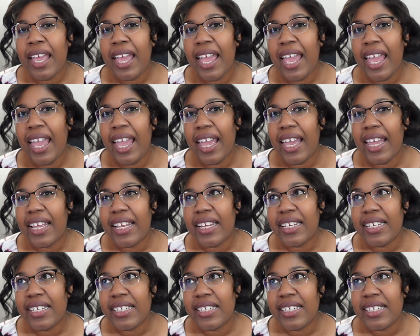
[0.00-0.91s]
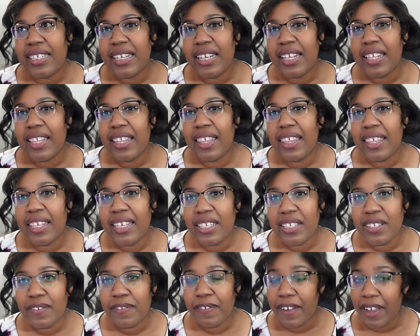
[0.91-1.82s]
And
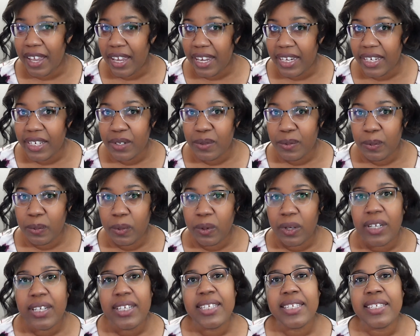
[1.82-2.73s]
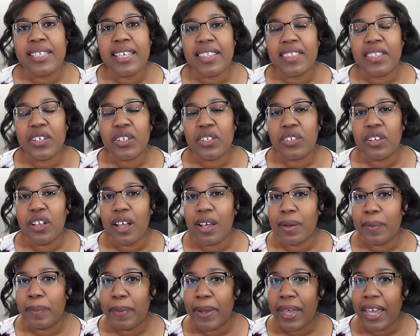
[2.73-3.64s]
this find would set the
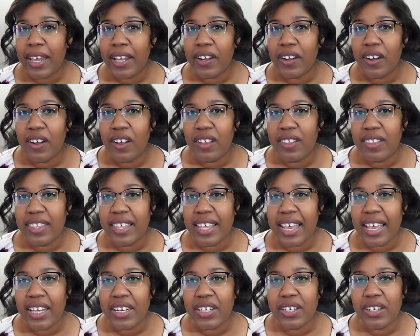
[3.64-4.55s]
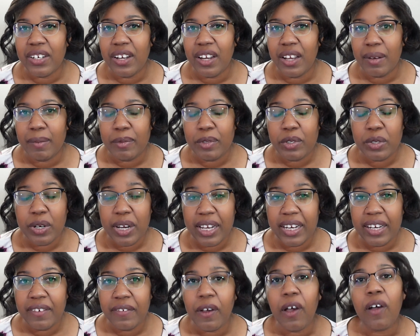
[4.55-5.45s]
clock back on that
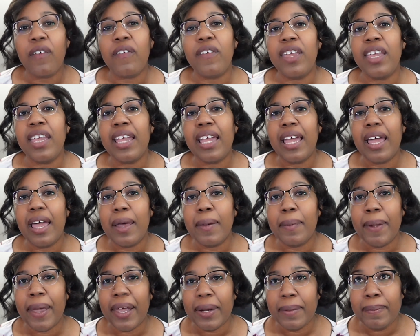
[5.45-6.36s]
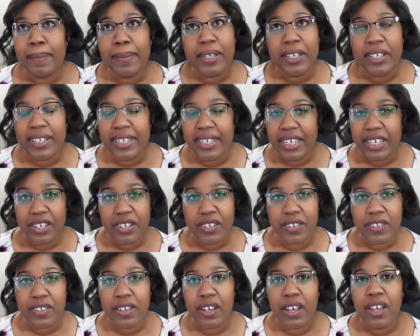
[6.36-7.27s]
trait evolving about 1 million
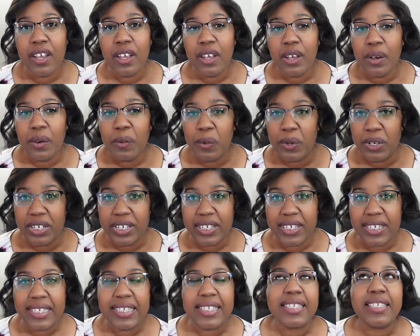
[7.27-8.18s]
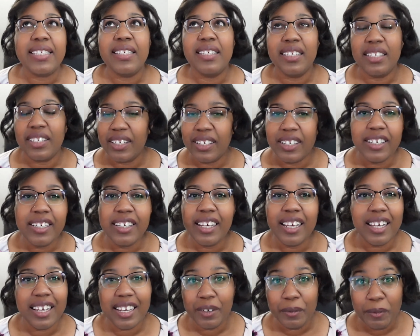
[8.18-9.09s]
years, which is
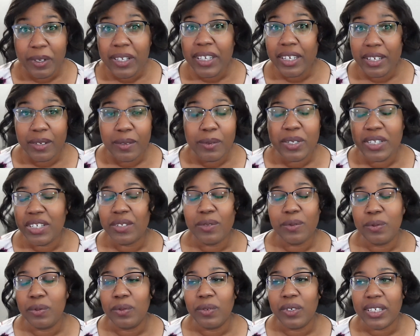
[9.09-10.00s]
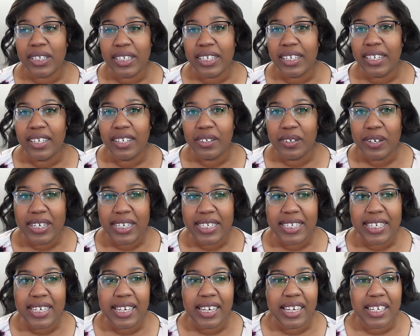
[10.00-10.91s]
really
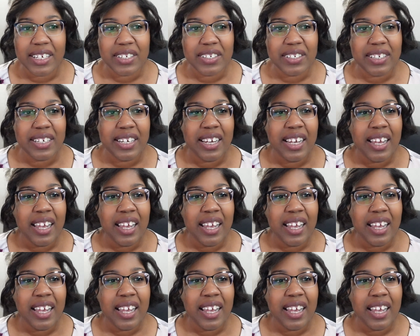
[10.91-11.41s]
crazy, actually.